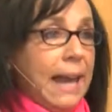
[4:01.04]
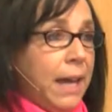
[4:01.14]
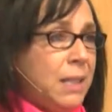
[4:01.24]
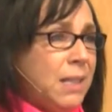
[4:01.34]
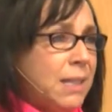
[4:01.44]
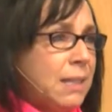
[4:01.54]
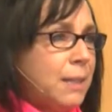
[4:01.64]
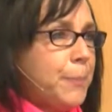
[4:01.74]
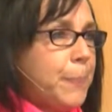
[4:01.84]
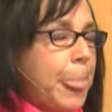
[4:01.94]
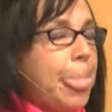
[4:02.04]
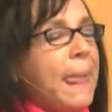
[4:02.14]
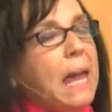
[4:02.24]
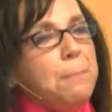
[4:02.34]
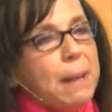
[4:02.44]
ends.
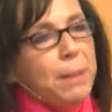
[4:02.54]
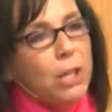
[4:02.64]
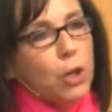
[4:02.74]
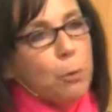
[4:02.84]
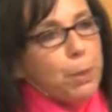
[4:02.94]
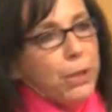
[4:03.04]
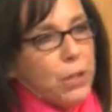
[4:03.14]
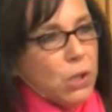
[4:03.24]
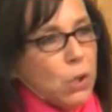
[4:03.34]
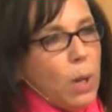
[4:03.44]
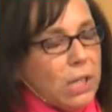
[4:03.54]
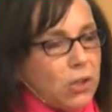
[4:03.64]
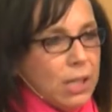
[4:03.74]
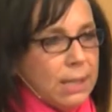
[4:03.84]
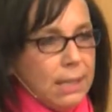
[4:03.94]
And maybe you don't put those
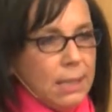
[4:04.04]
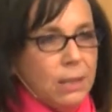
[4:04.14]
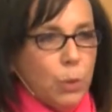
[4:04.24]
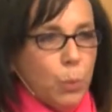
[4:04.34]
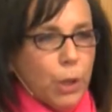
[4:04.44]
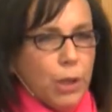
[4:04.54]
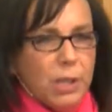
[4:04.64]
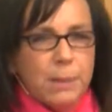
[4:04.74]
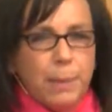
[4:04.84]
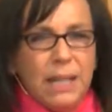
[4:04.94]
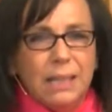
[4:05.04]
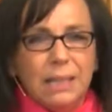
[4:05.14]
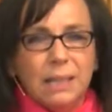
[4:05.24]
questions into words, but